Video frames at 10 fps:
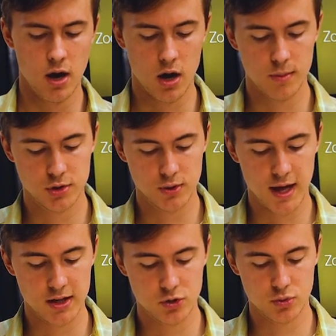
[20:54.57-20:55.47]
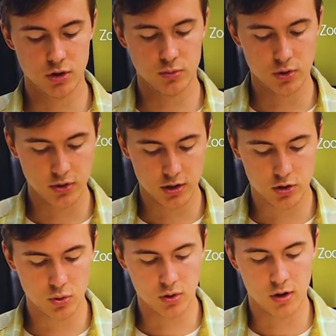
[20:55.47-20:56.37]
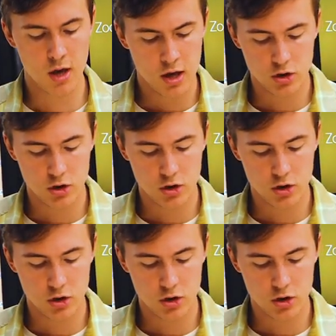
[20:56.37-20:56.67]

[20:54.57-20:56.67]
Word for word: Um, so that is really, really cool.